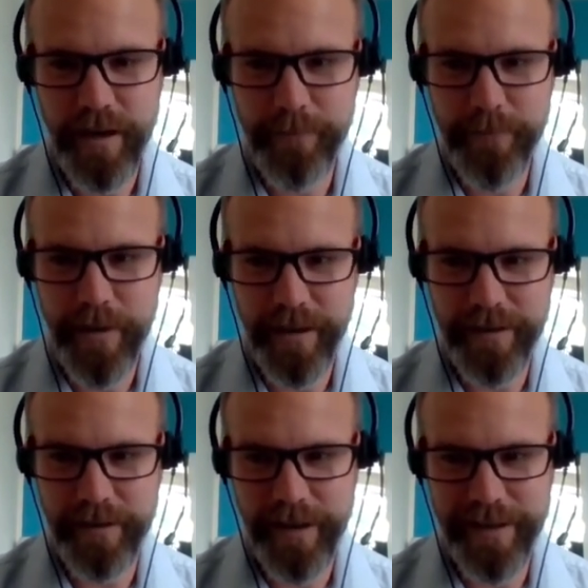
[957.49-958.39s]

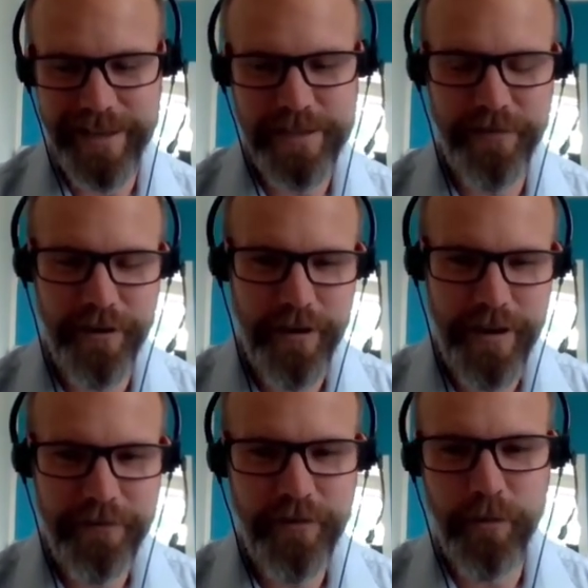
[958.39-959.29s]
I guess for
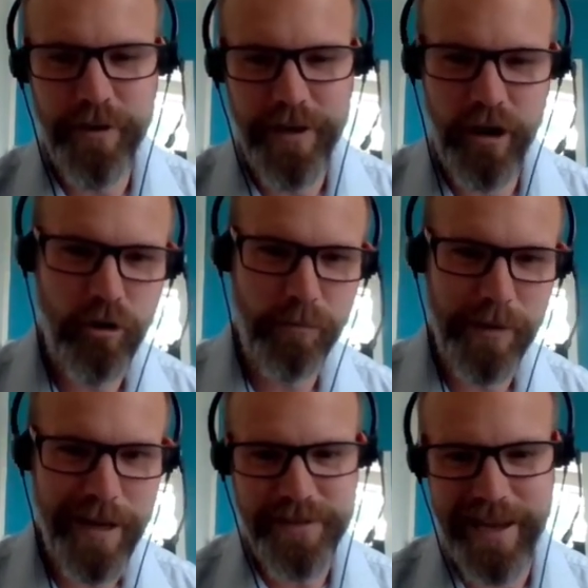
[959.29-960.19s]
everyone in our
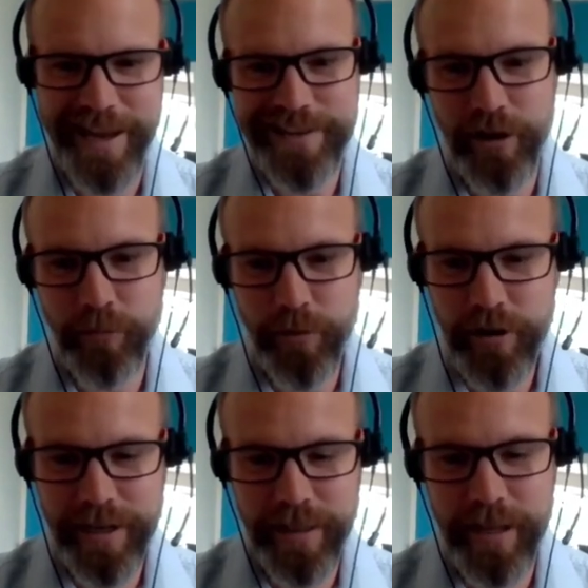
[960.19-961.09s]
lives and in our
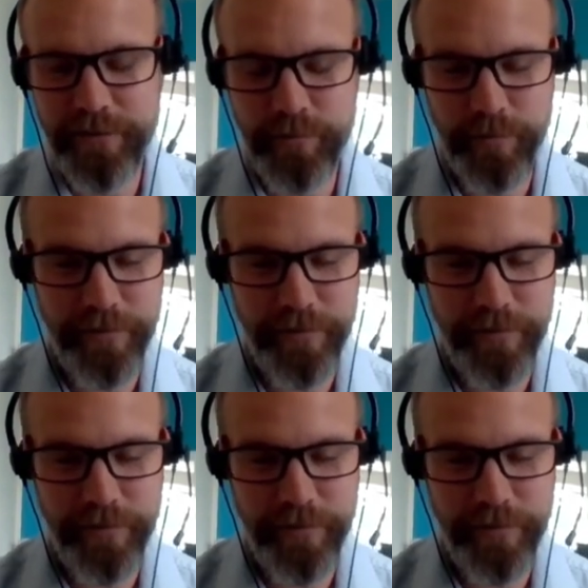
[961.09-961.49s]
working lives,